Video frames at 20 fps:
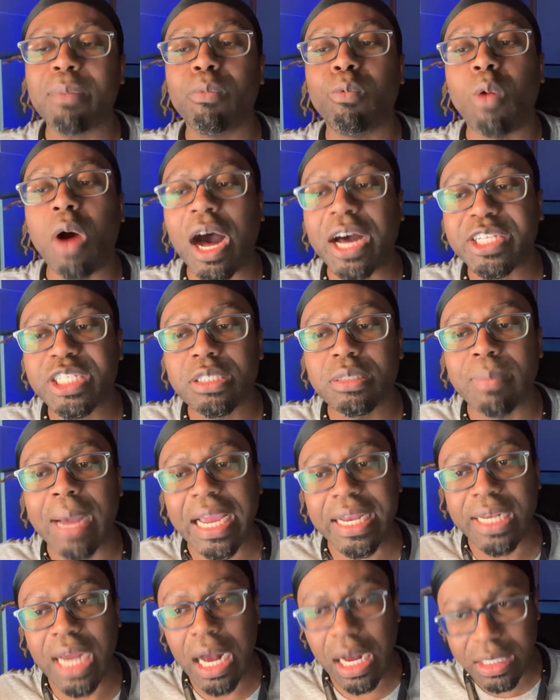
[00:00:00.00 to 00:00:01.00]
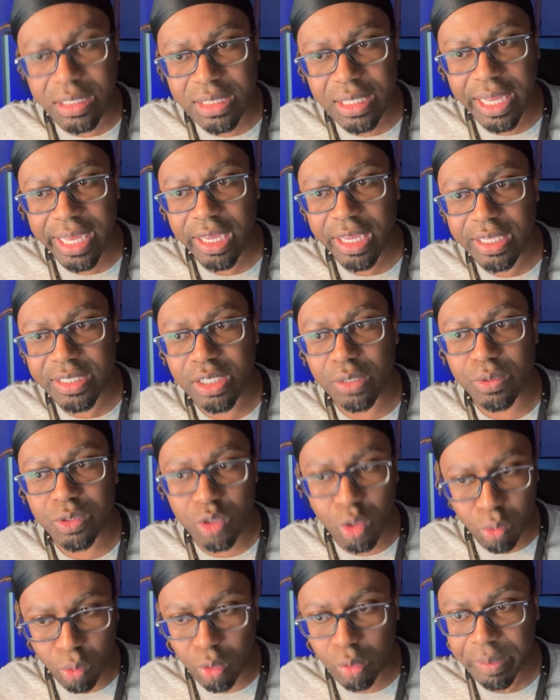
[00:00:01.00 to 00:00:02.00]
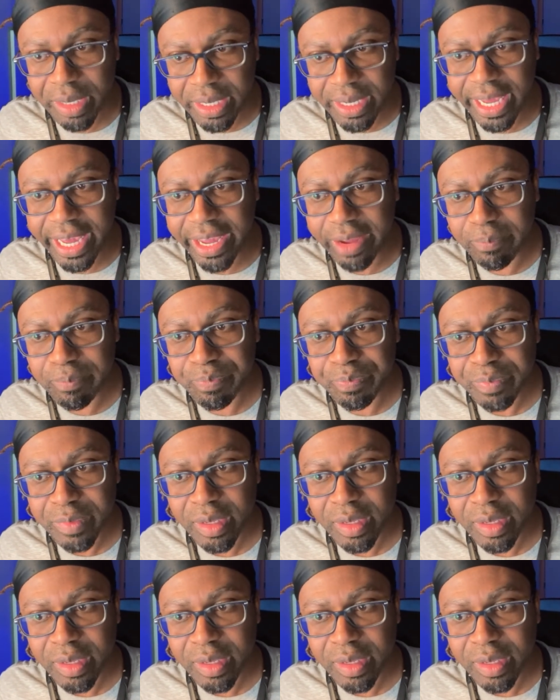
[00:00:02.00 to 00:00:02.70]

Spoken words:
washed my dogs today because it was grooming day.